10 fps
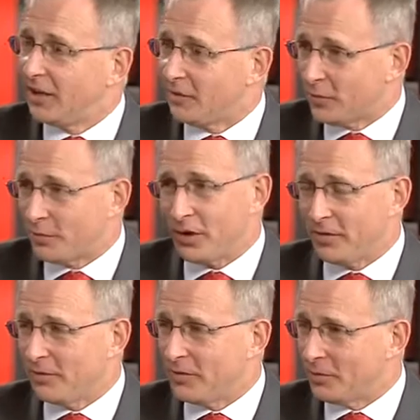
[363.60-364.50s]
for
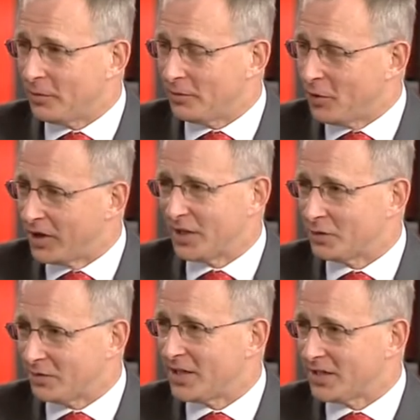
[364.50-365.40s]
wanting to
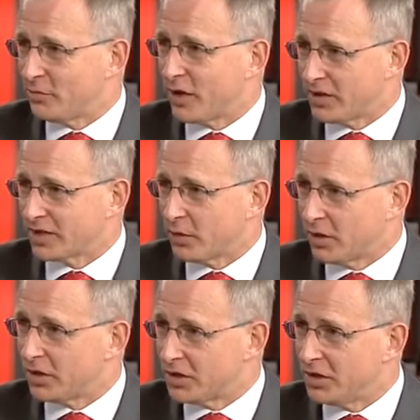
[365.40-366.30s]
invest in projects with a
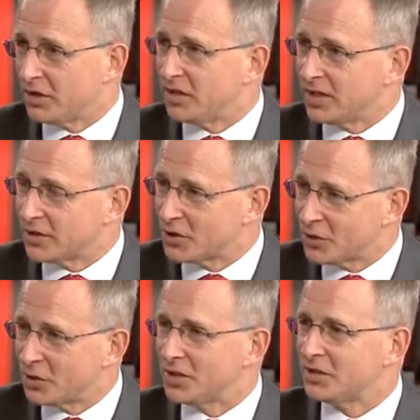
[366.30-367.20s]
return. There's a
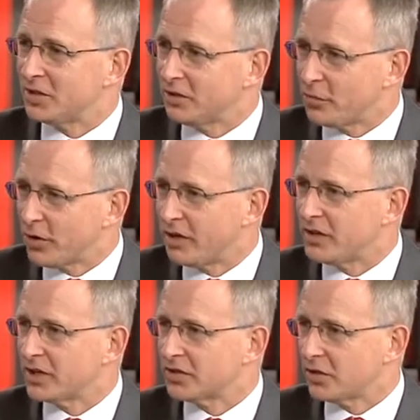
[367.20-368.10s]
shortage of
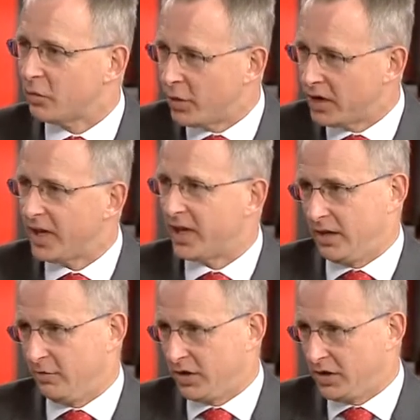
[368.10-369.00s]
projects with a
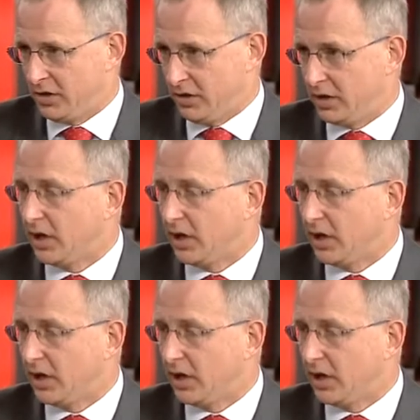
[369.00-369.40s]
return.